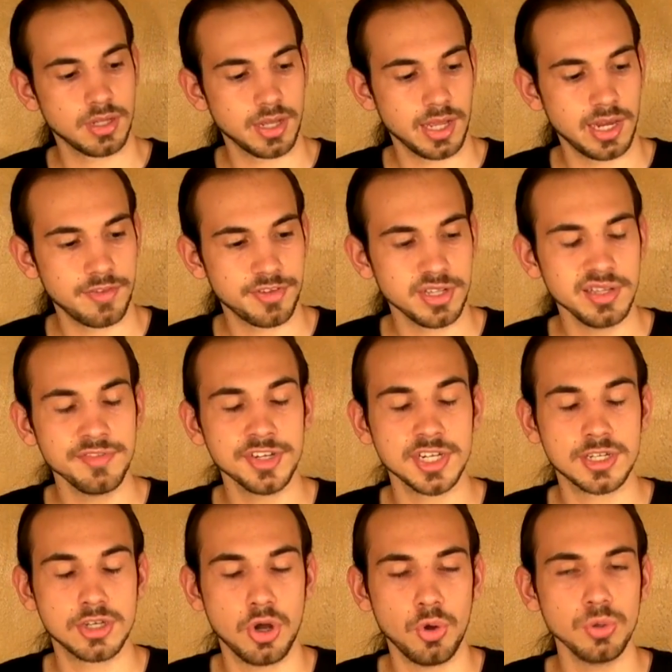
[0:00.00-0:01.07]
And if you live in
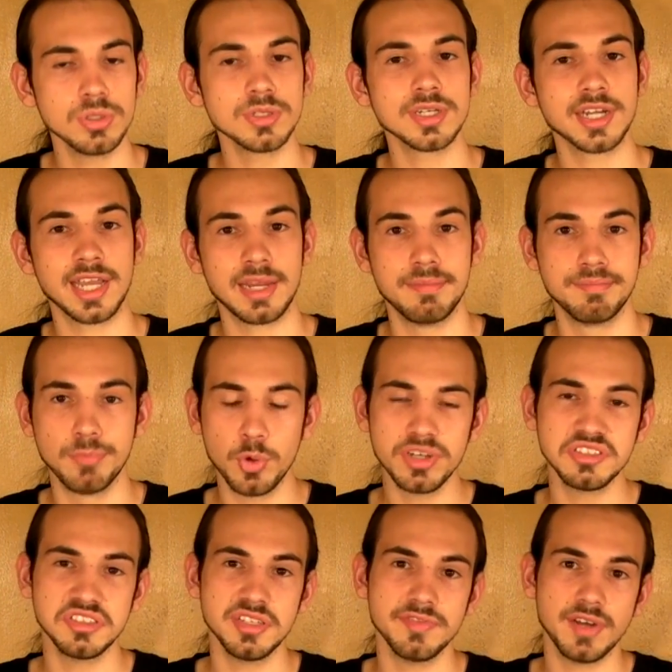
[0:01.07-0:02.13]
a colder and
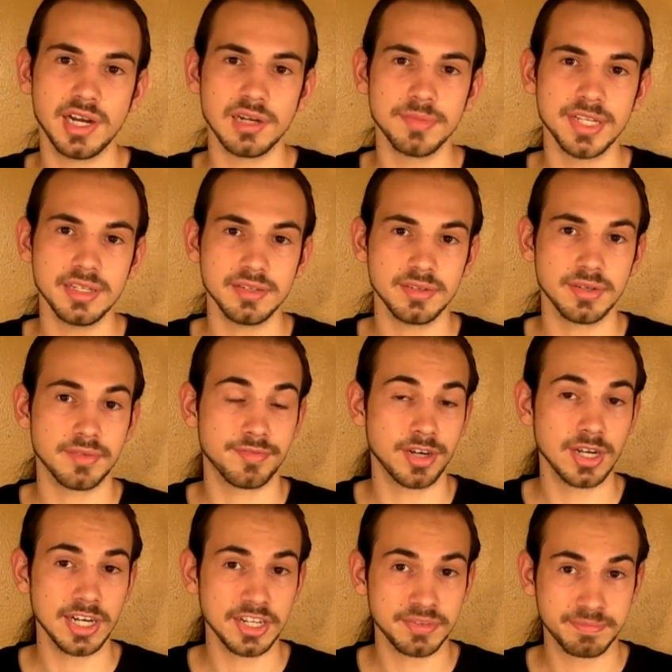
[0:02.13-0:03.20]
moist environment,
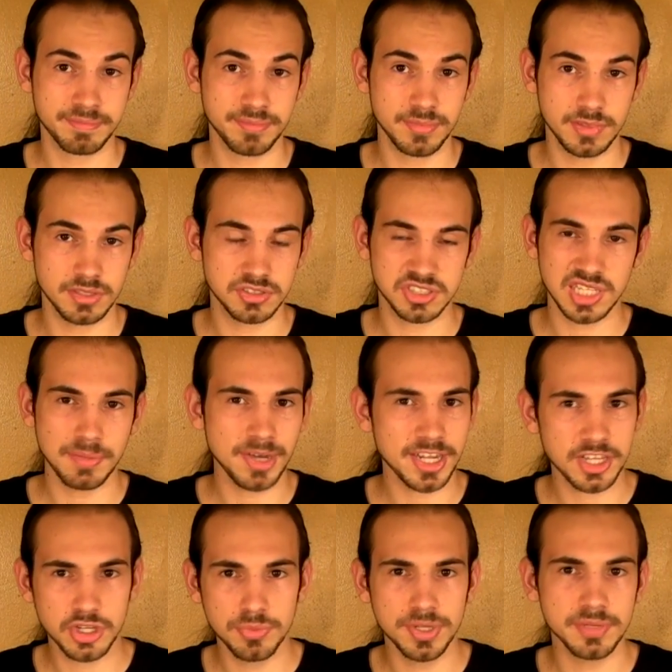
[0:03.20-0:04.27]
very
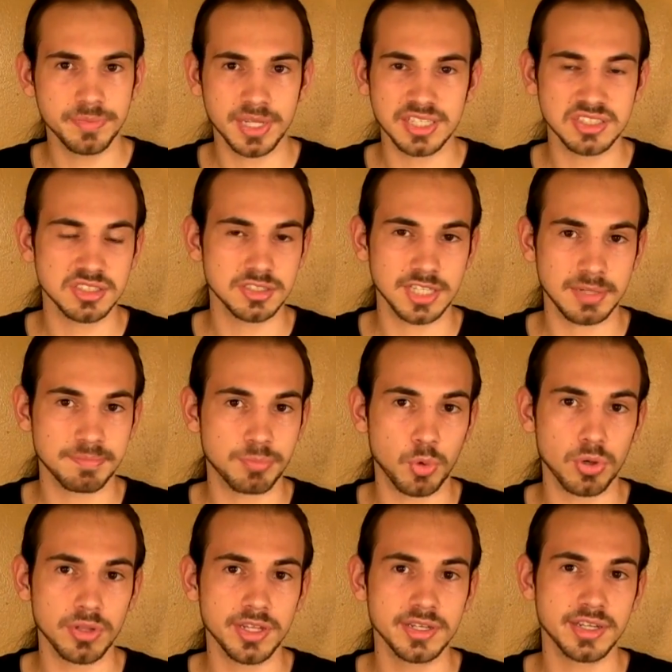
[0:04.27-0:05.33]
semi-humid places like
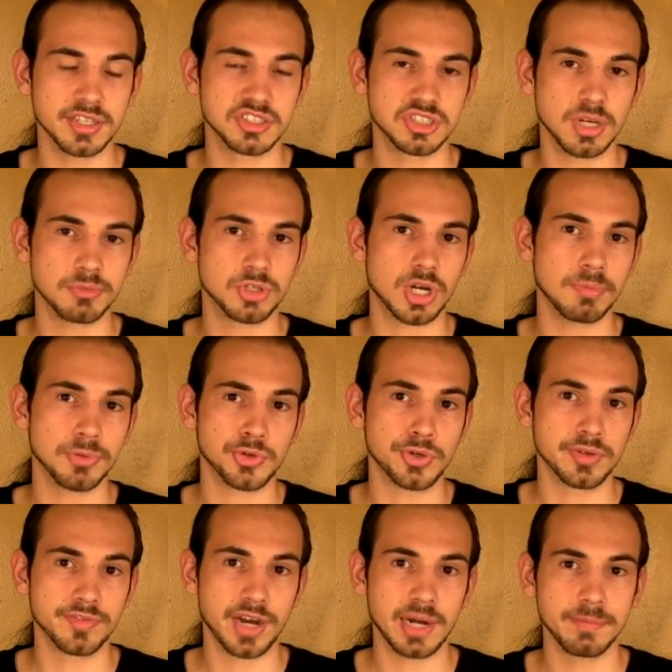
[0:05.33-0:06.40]
Portland and
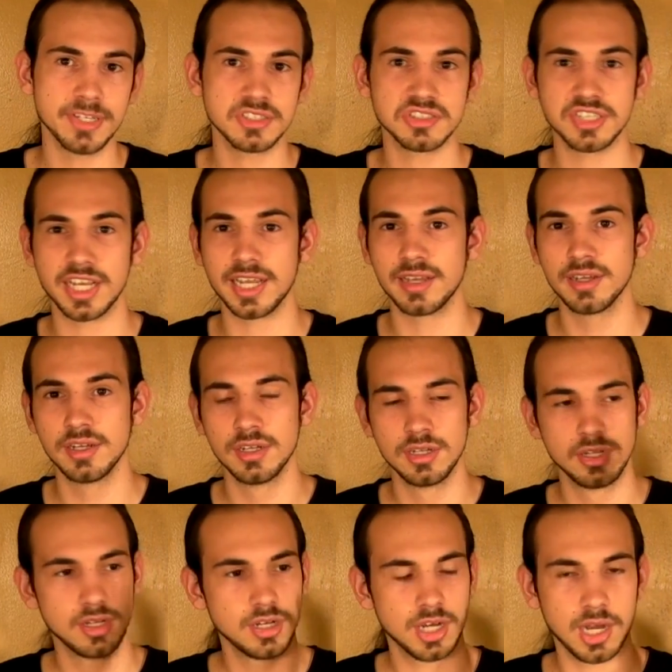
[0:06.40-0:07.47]
subtropical environments, say
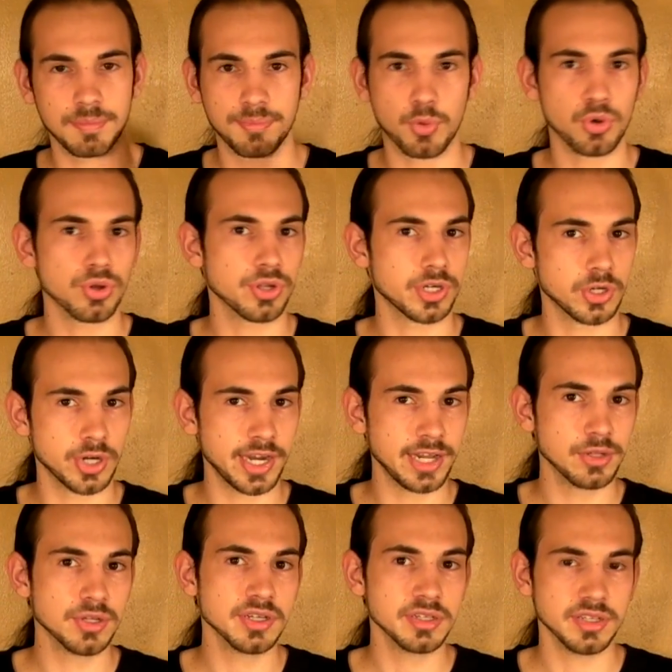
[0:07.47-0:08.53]
Portland or
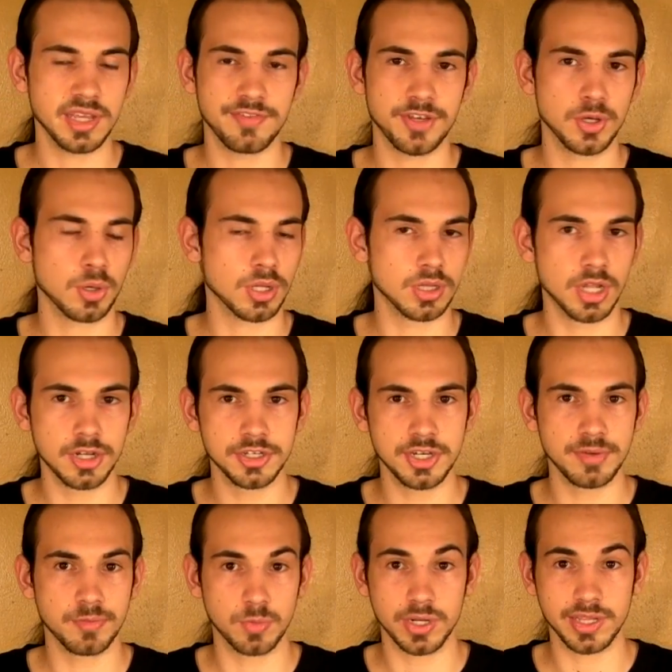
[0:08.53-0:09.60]
England, if you go to
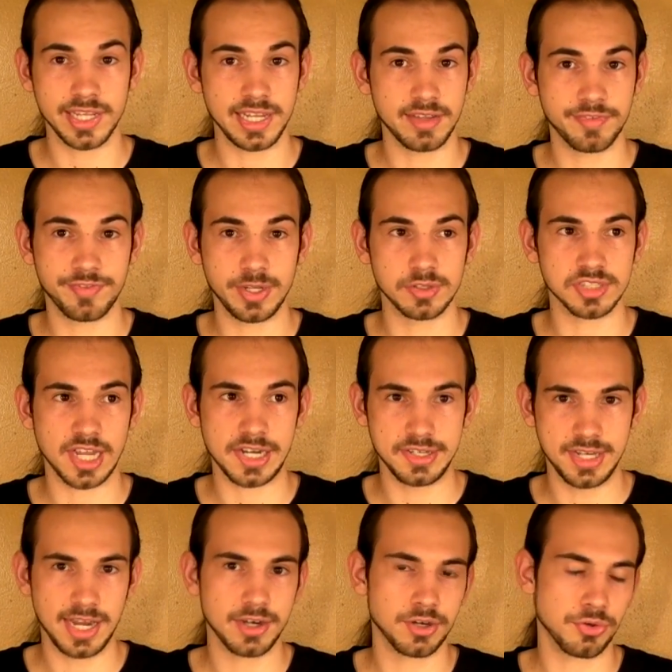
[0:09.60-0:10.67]
London, really it feels
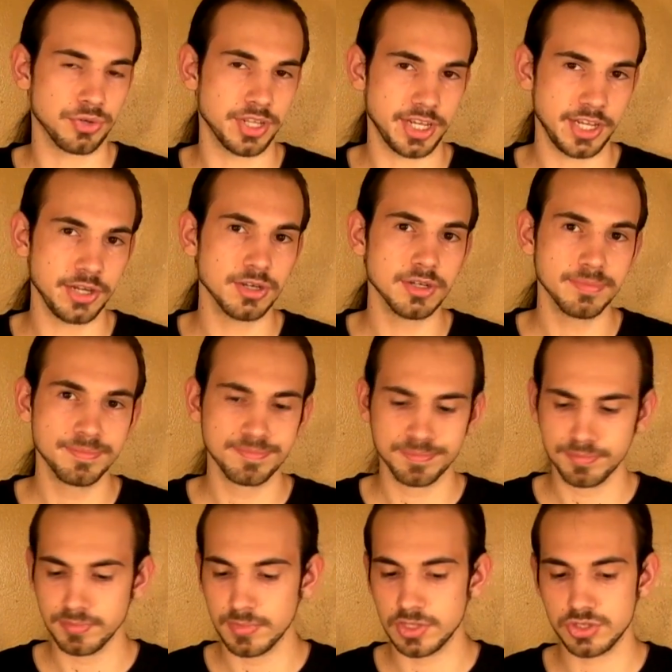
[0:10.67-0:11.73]
identical to here,
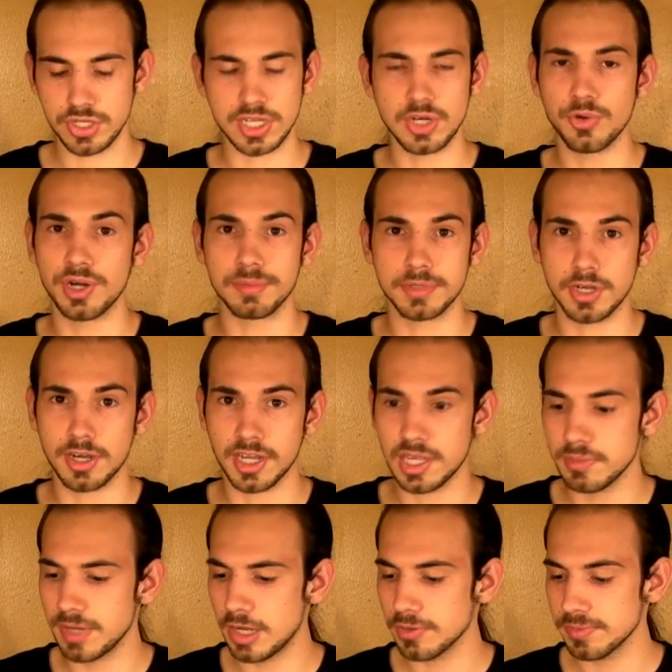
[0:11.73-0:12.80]
so you know what I'm talking
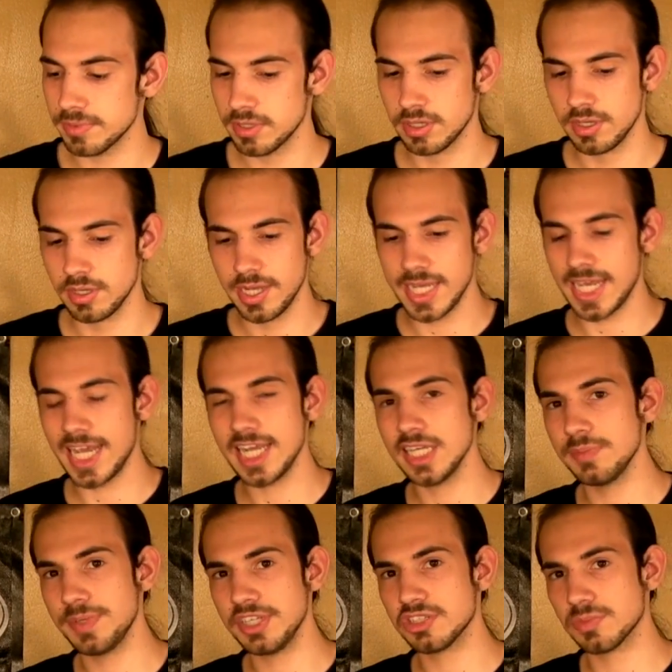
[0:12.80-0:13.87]
about.
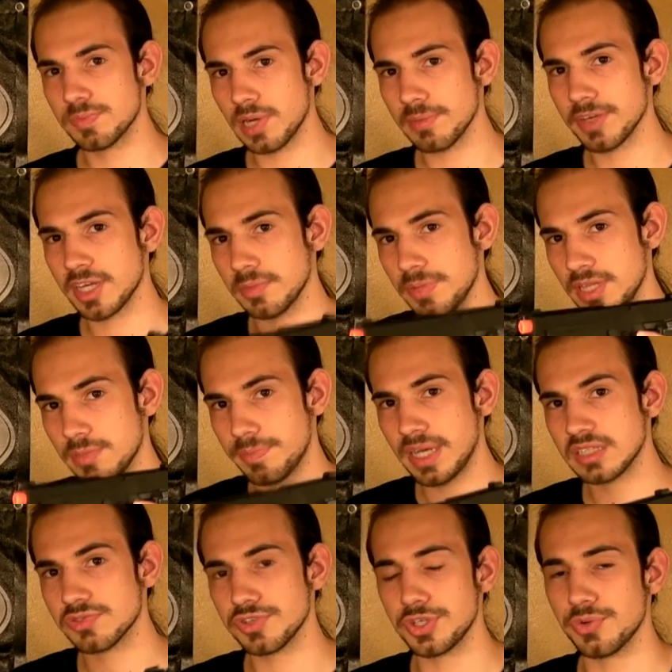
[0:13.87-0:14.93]
AEPs are probably going to be the
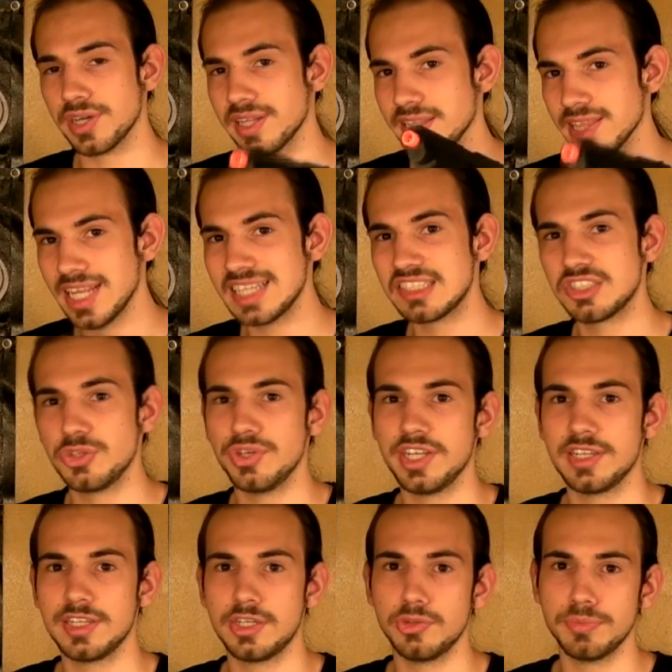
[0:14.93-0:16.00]
best for you, unless you
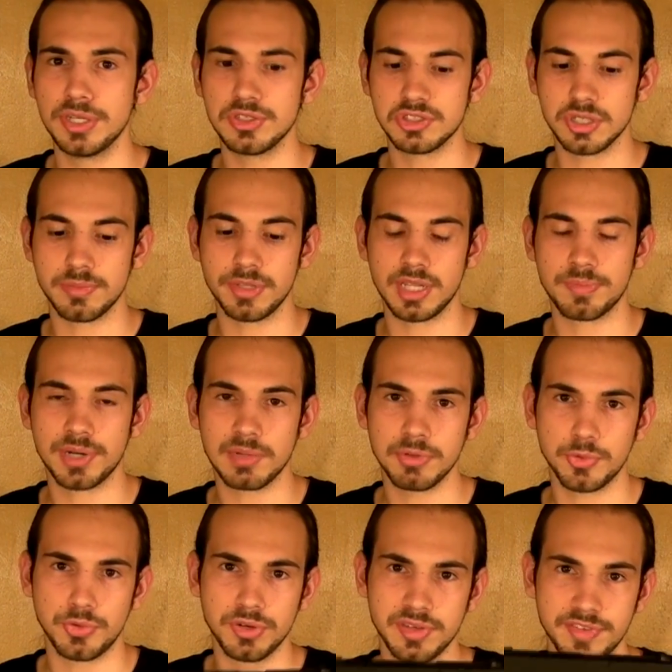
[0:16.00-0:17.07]
need to do milsim, and they
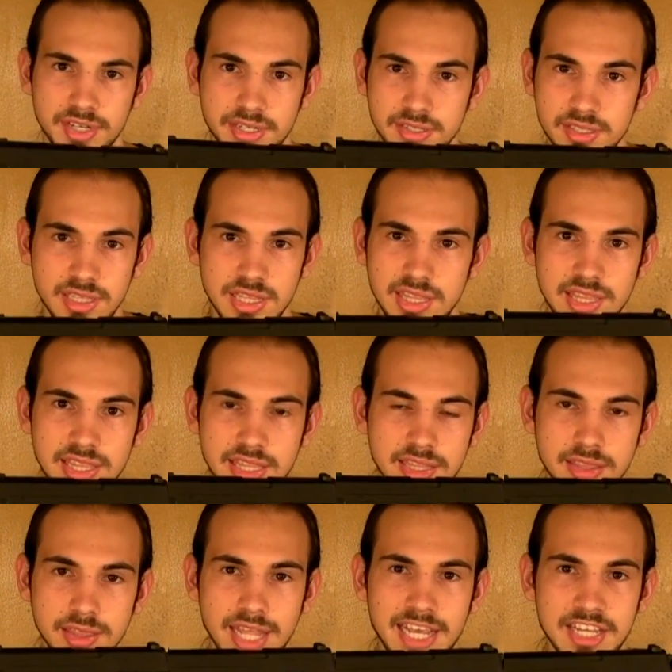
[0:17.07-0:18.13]
probably won't even
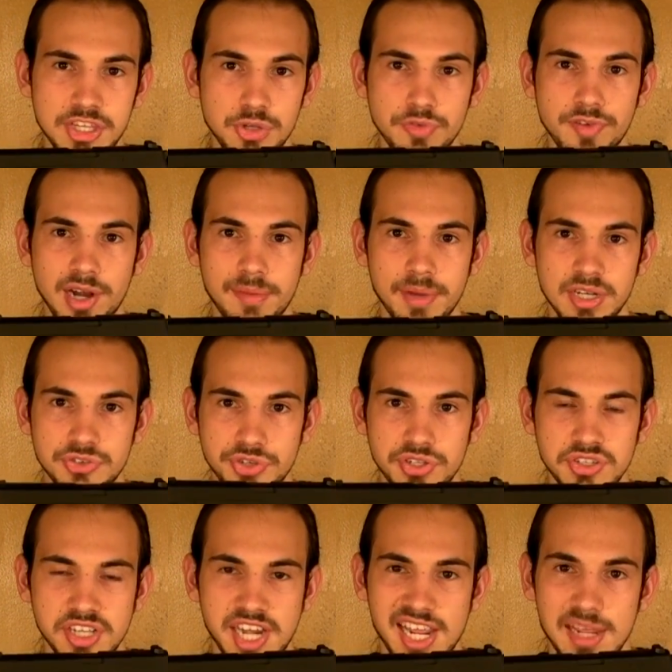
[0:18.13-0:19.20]
like you very much for
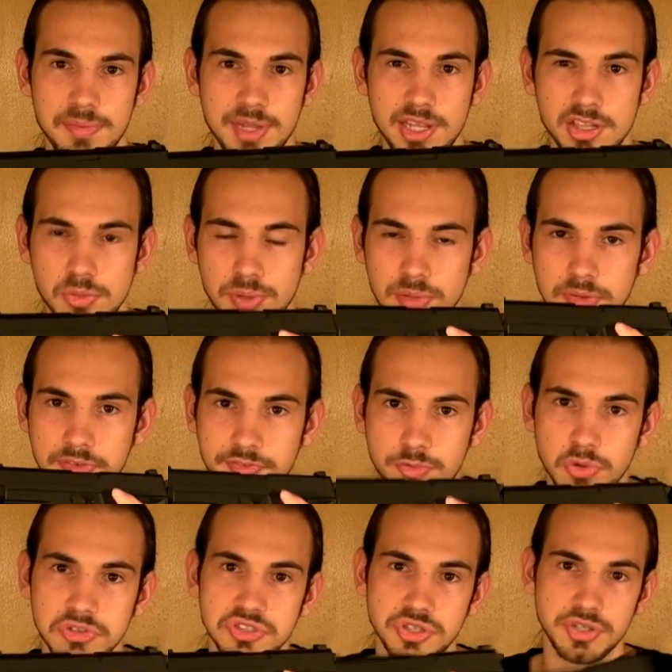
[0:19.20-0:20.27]
using an AEP, and they'll probably
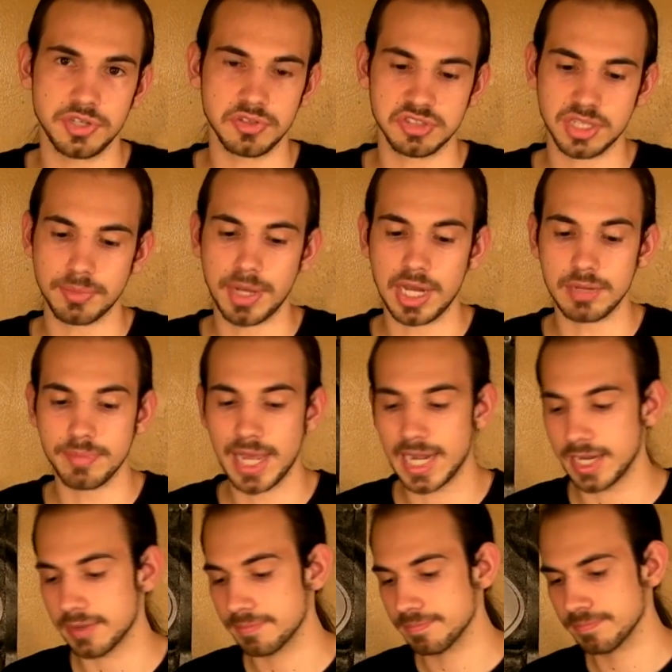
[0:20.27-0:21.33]
force you to use semi-automatic.